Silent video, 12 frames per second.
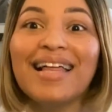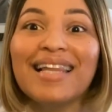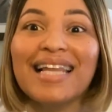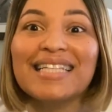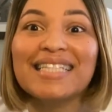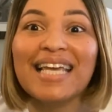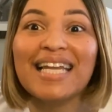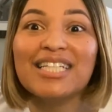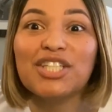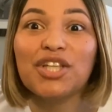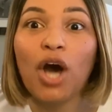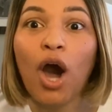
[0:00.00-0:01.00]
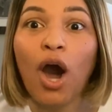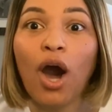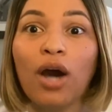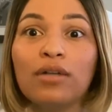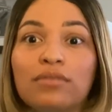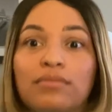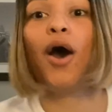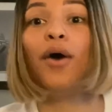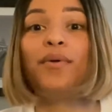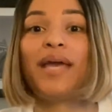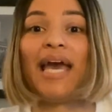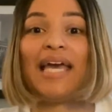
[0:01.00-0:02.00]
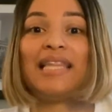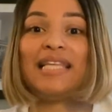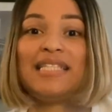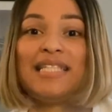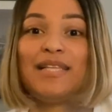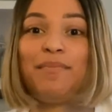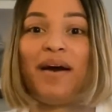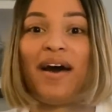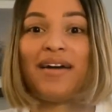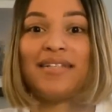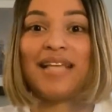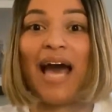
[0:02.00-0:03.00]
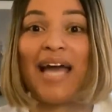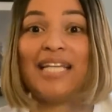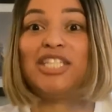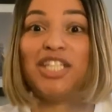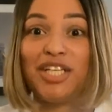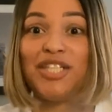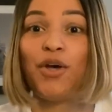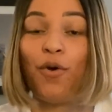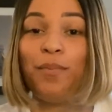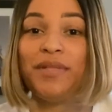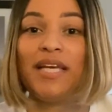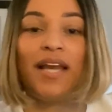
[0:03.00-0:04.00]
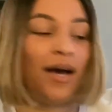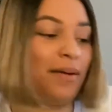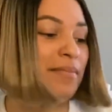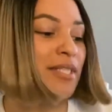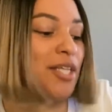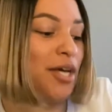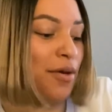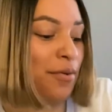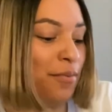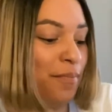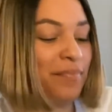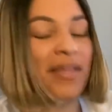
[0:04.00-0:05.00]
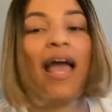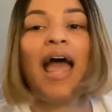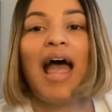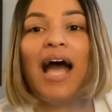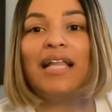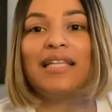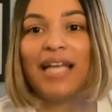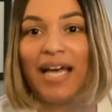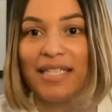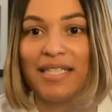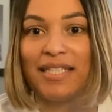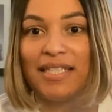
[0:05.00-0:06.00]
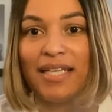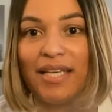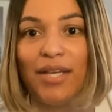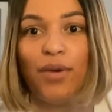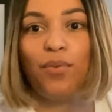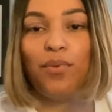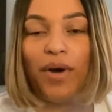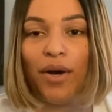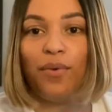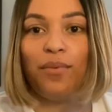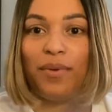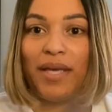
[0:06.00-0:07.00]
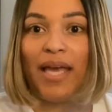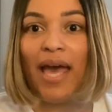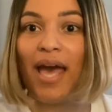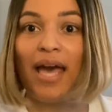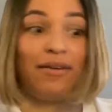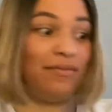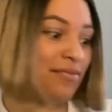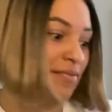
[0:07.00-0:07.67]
Let's get into the haul. Okay, this is the box. I just opened it up, so let's see what we have.